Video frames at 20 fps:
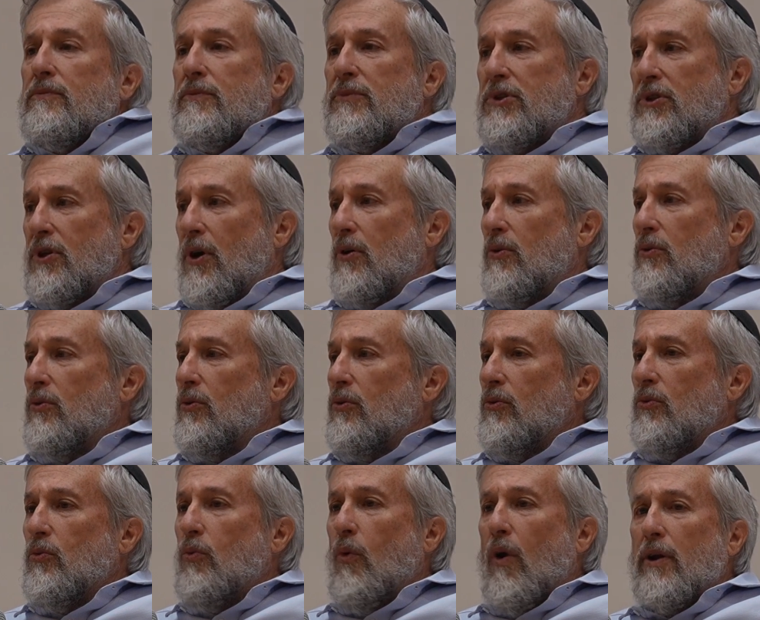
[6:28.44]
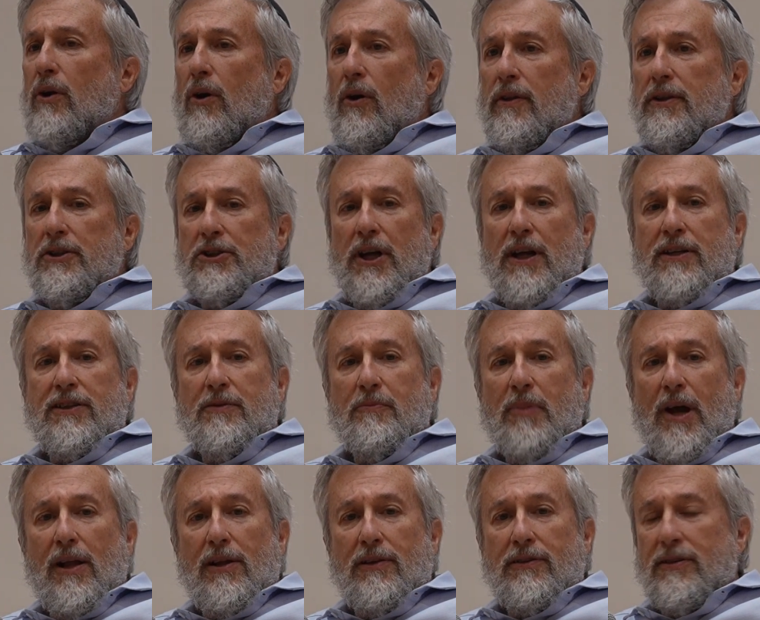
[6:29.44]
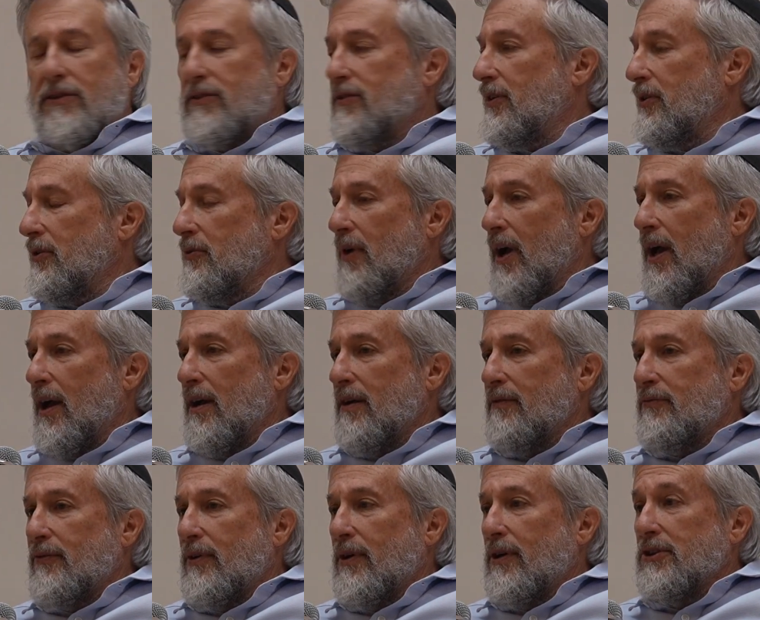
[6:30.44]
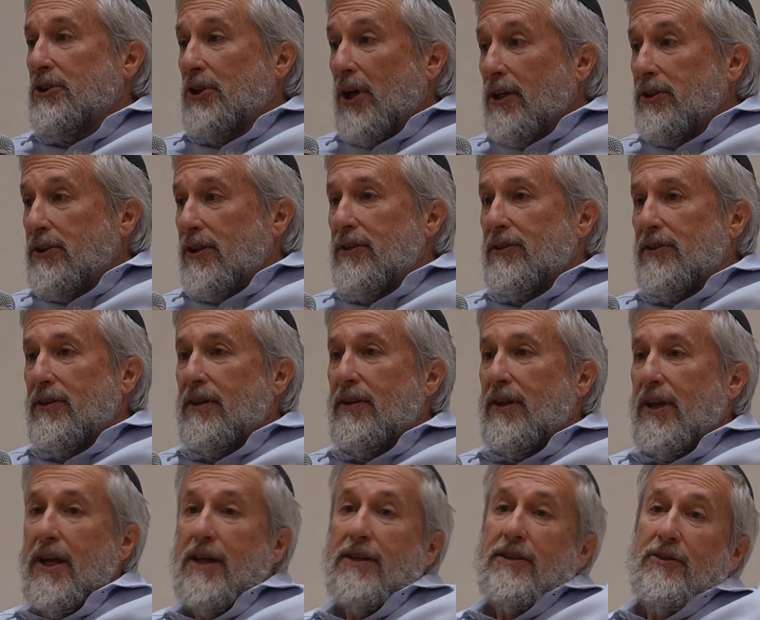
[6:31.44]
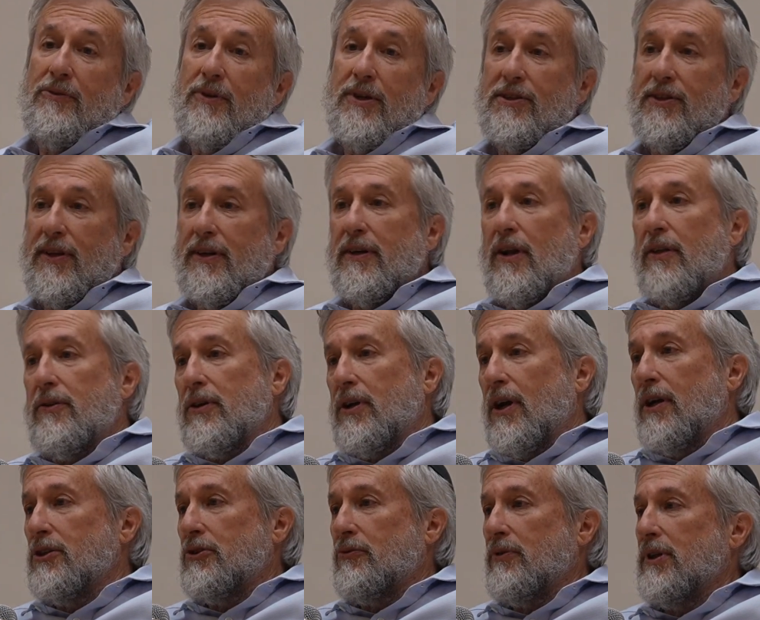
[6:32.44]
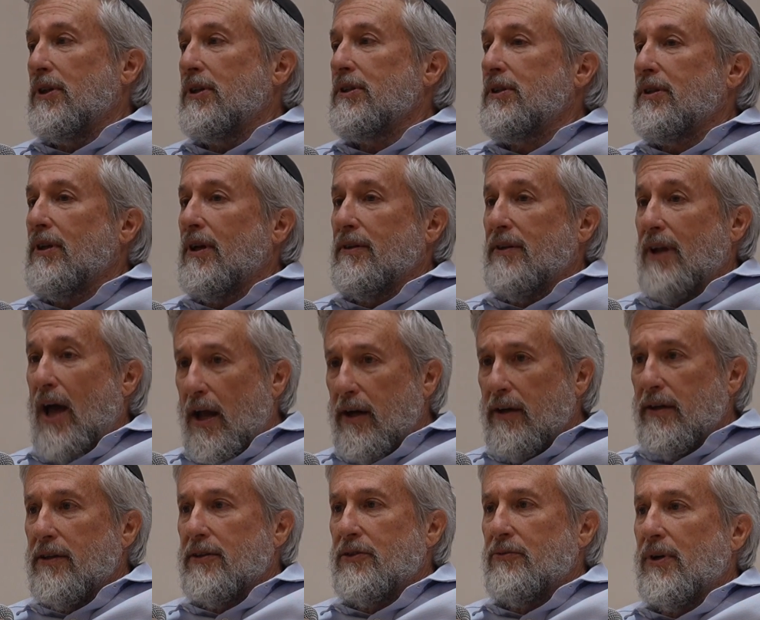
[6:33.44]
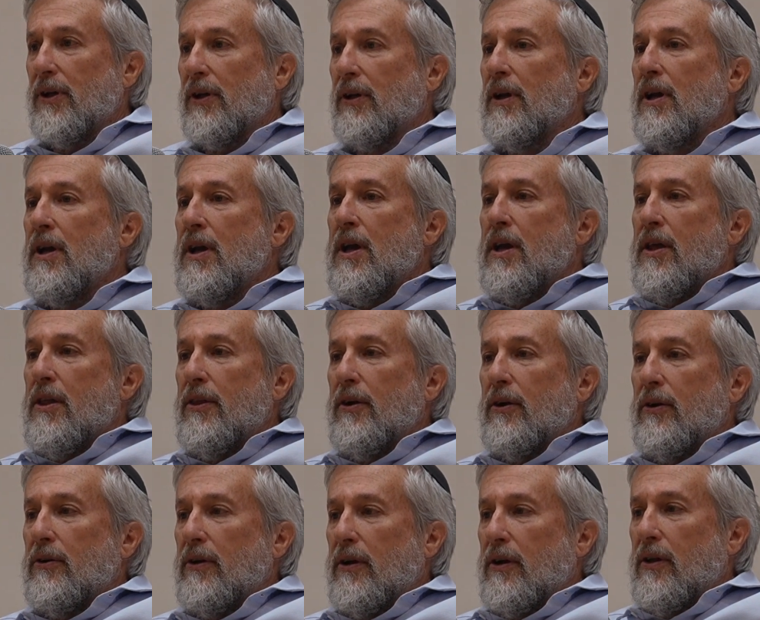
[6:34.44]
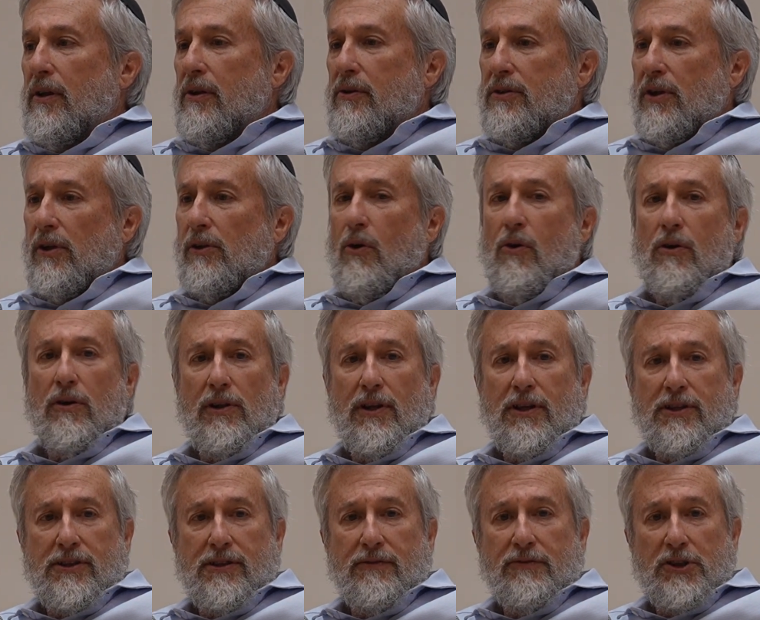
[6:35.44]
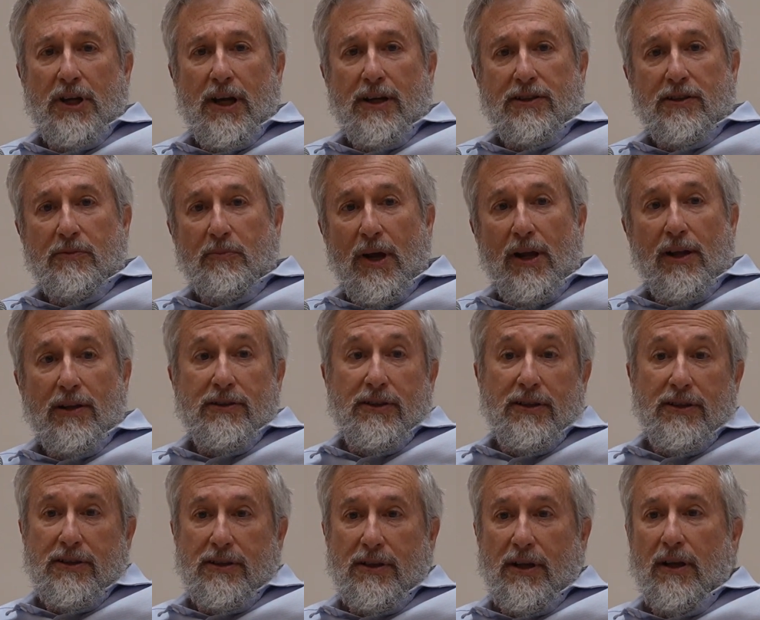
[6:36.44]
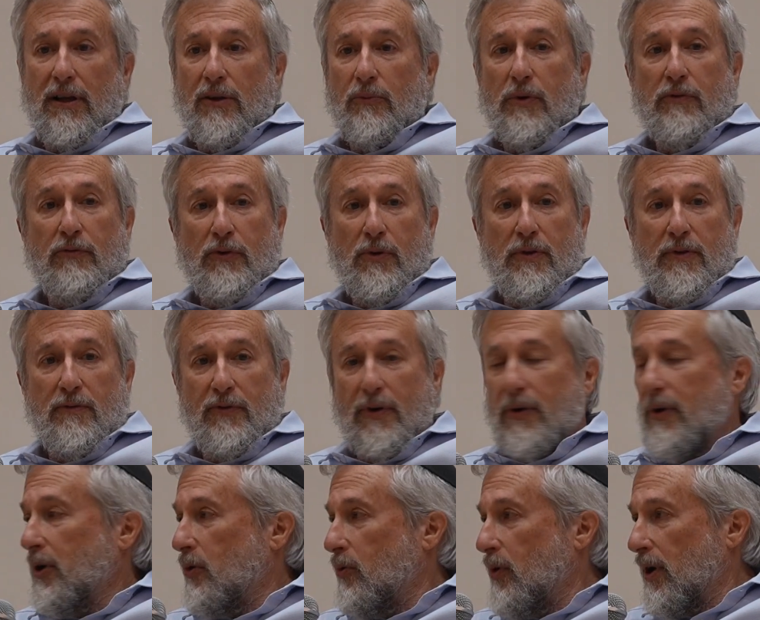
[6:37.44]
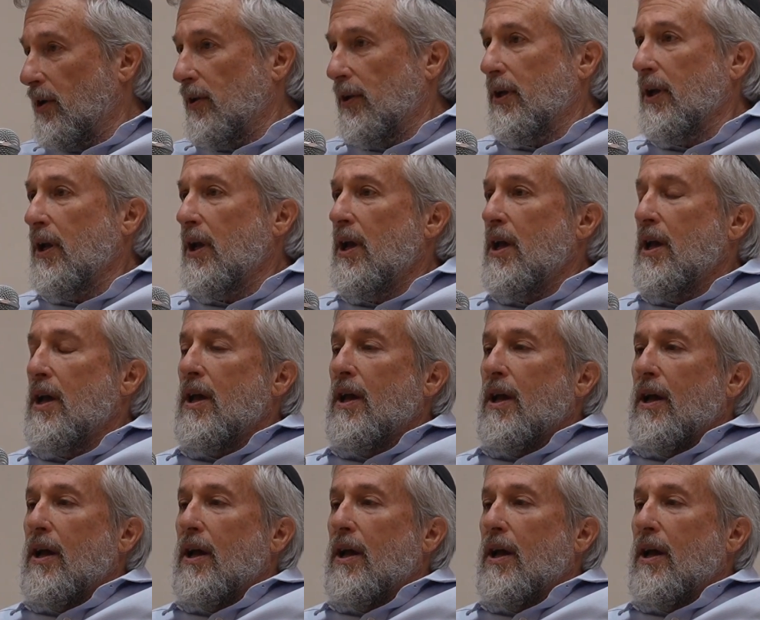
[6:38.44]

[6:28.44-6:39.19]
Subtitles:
So what are the checks and balances that you have on judges? And the answer is that in other countries, not in Israel, there is a long list of checks and balances. I'll review them very quickly.